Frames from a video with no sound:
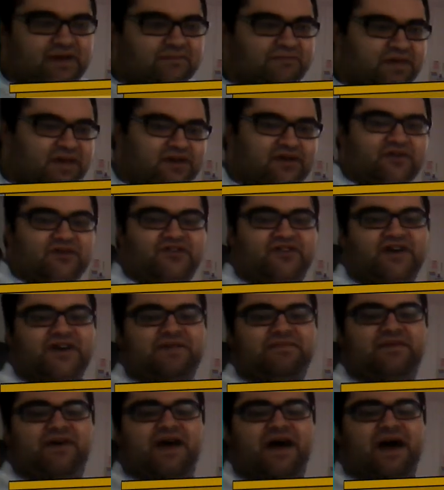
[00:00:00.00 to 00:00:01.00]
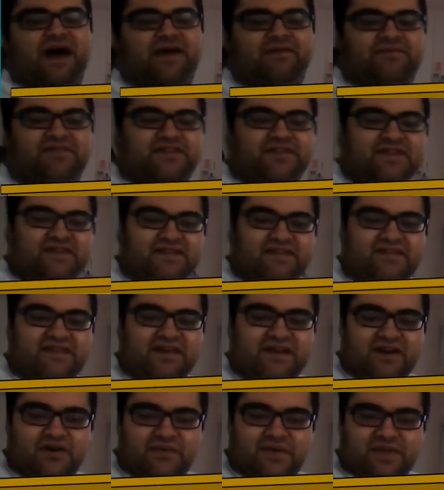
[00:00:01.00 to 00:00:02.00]
because I'm
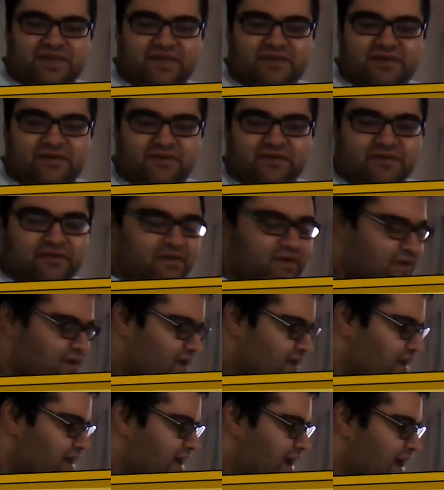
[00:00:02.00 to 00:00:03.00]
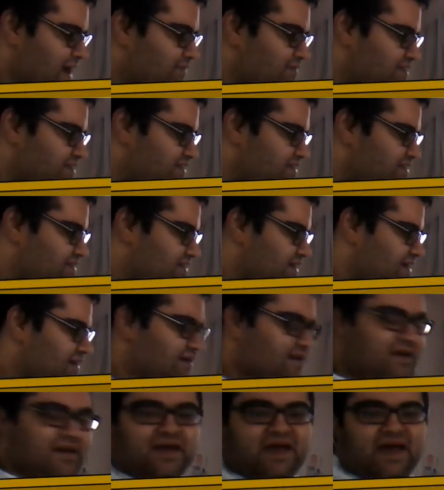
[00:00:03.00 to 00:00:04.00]
sincere with you. I'm
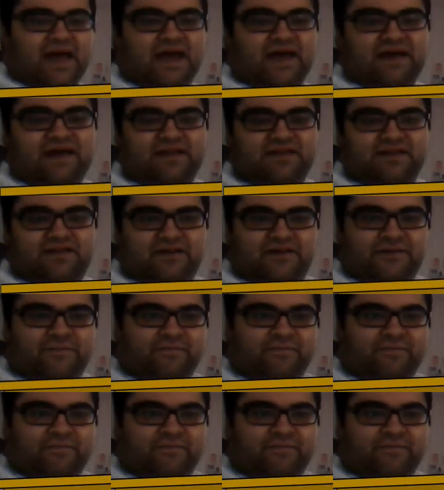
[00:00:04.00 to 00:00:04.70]
sincere. And